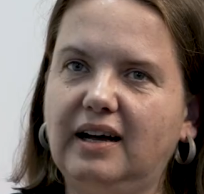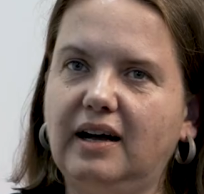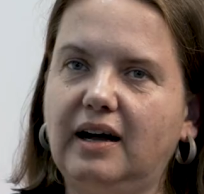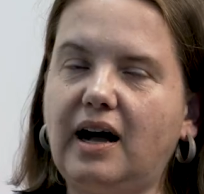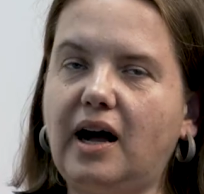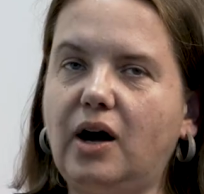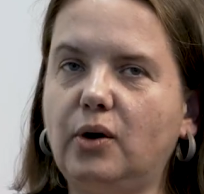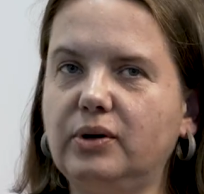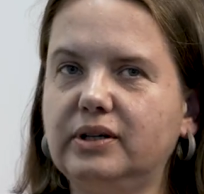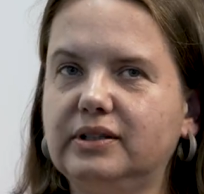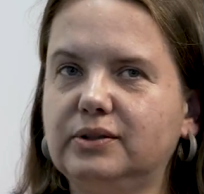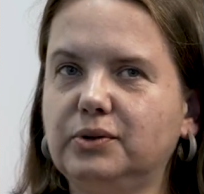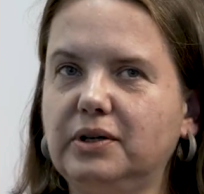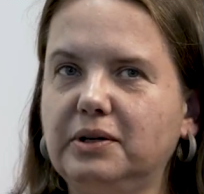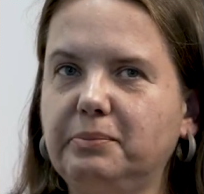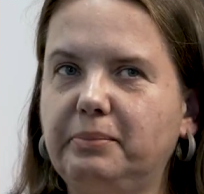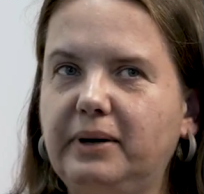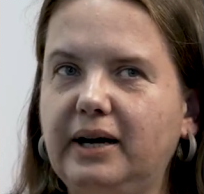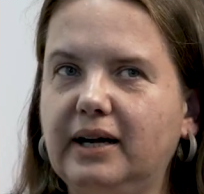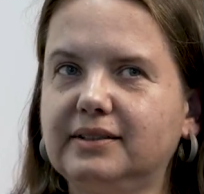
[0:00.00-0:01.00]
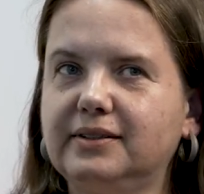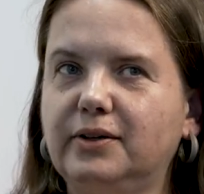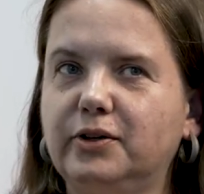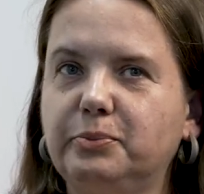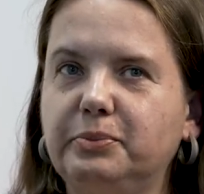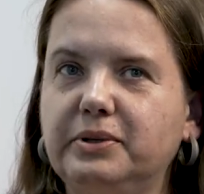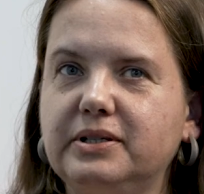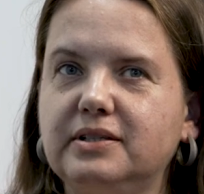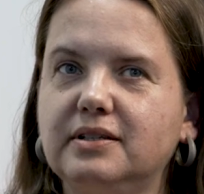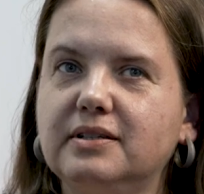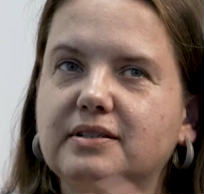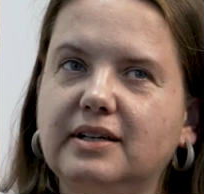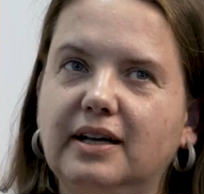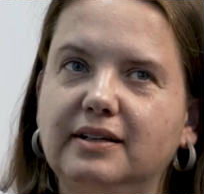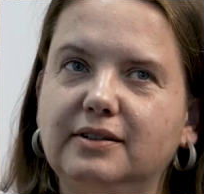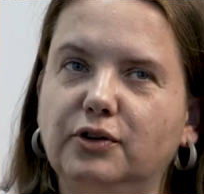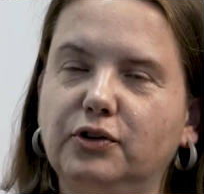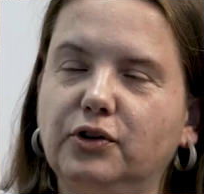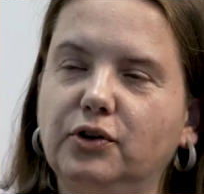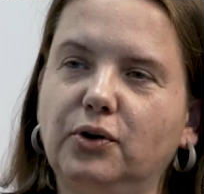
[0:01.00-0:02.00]
How it will impact our business, I
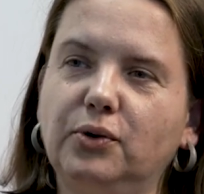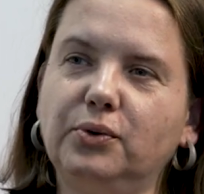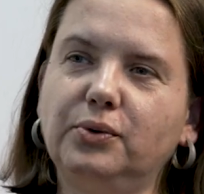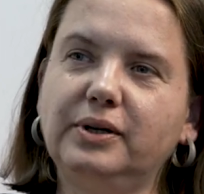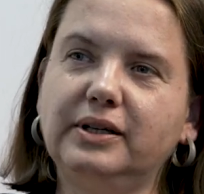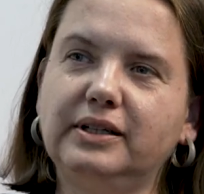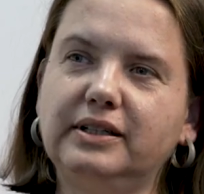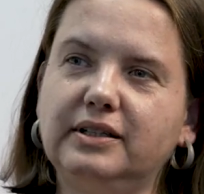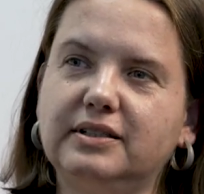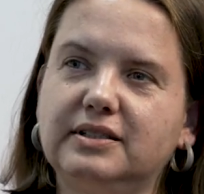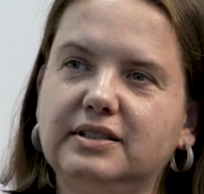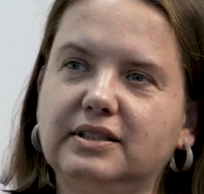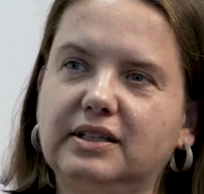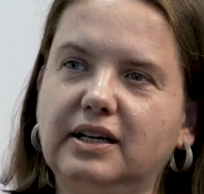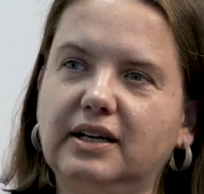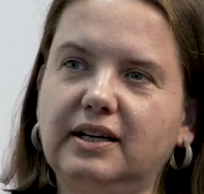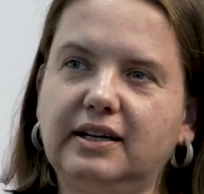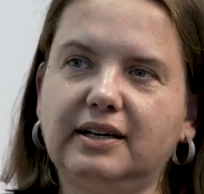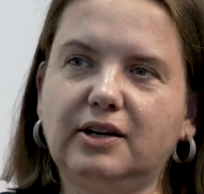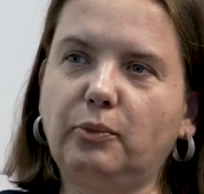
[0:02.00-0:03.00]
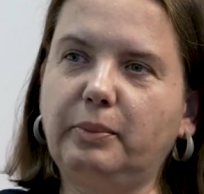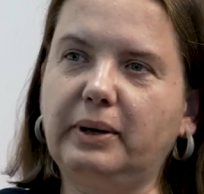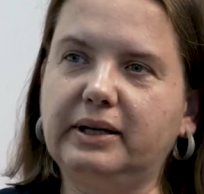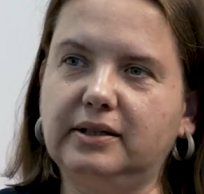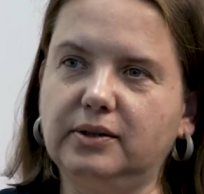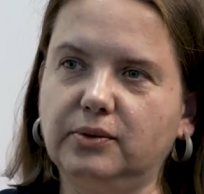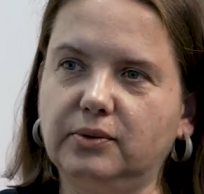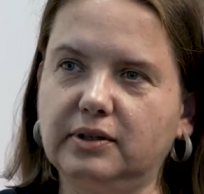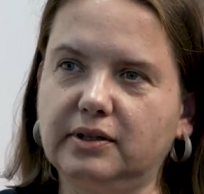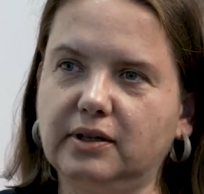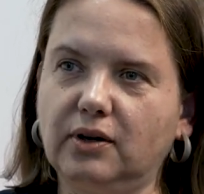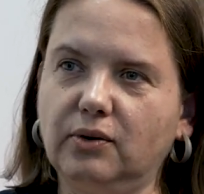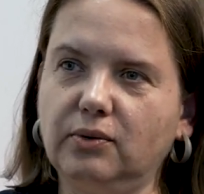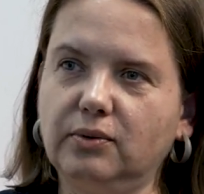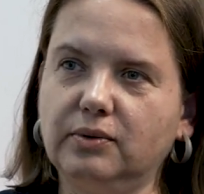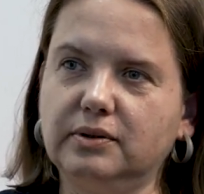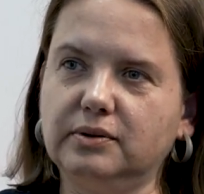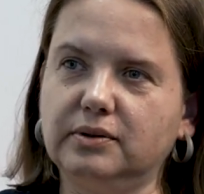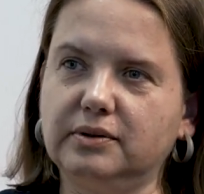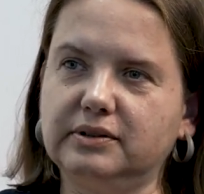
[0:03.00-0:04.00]
don't know. It's really nobody will know.